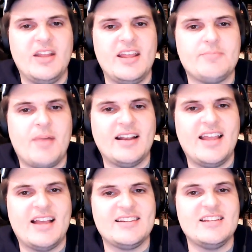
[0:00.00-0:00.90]
Today's
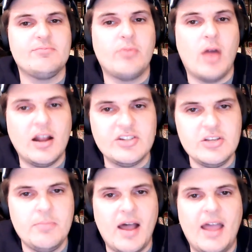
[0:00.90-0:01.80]
podcast is brought to
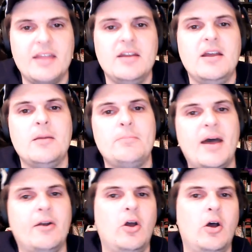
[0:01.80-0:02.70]
you by
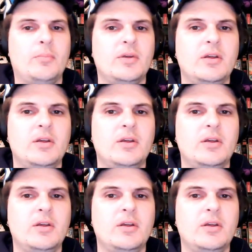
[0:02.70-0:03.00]
BetterHelp.